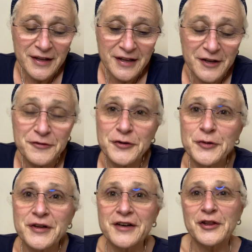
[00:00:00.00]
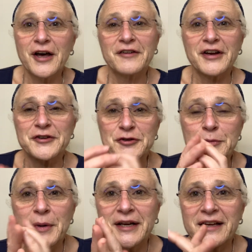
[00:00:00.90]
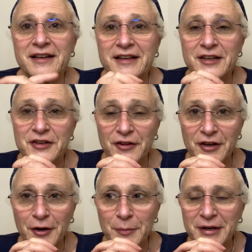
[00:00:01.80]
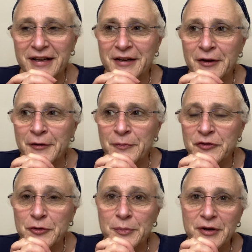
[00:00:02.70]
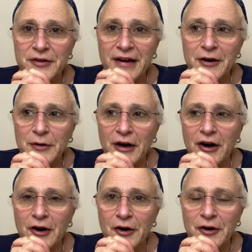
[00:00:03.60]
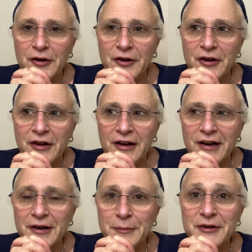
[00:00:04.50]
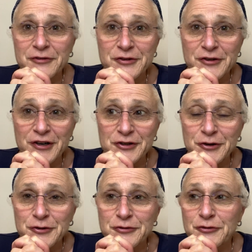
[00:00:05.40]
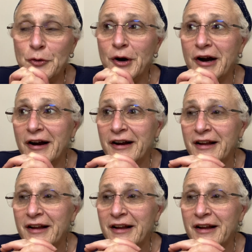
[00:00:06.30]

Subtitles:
infusing a lot of extra money into the company to build out our infrastructure for